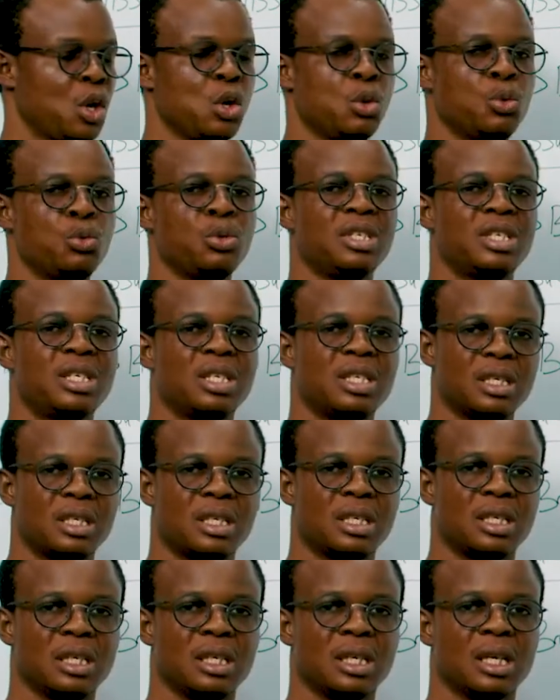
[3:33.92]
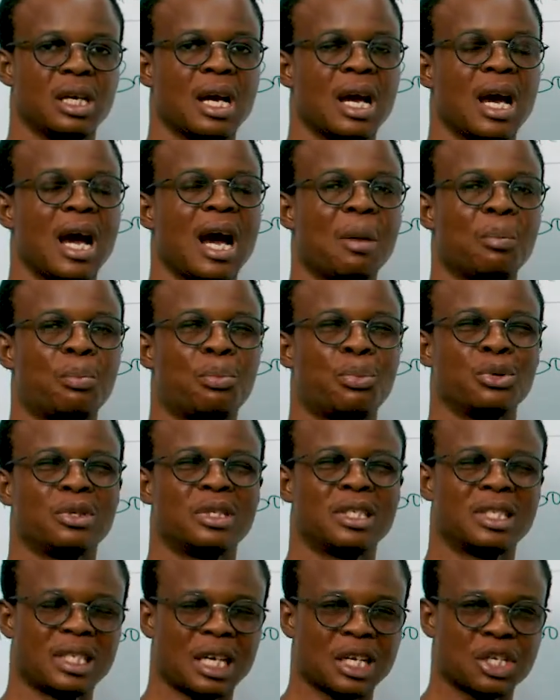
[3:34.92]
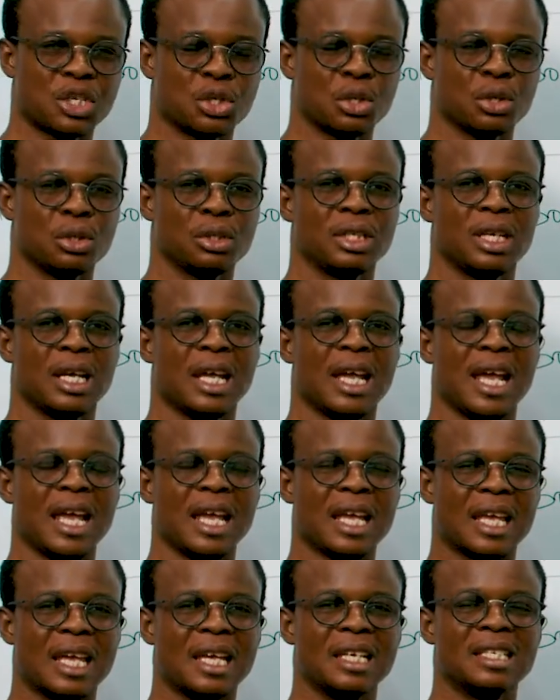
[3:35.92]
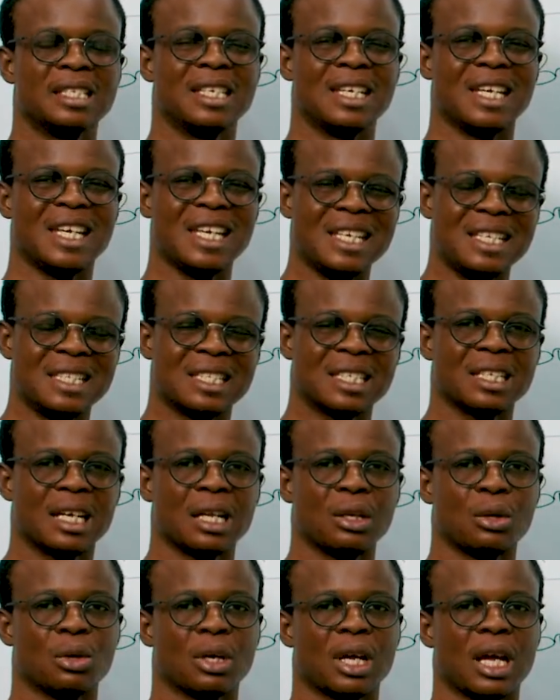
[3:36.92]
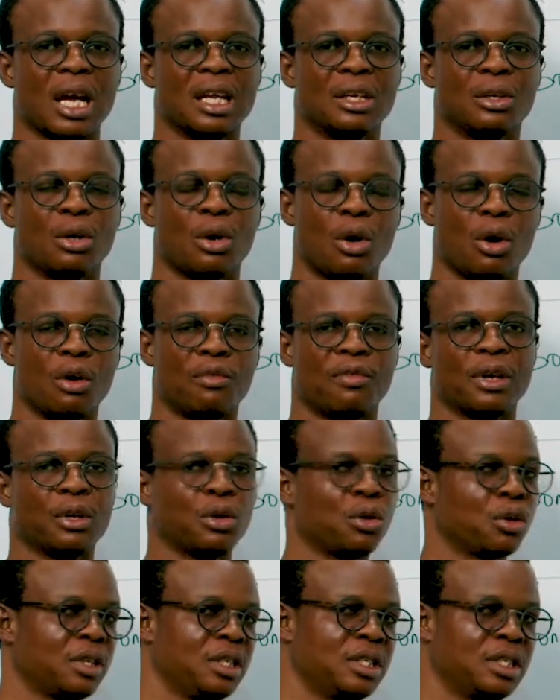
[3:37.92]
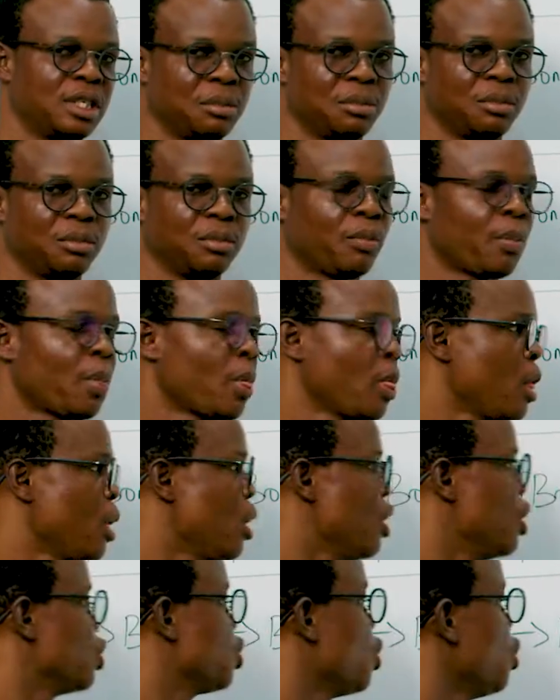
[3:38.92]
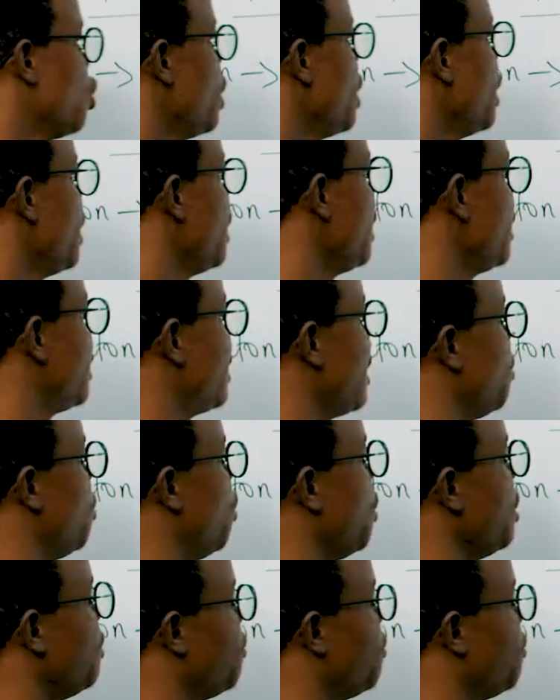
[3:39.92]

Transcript: rigidity, and protection against the internal organ of an organism. So it's a bony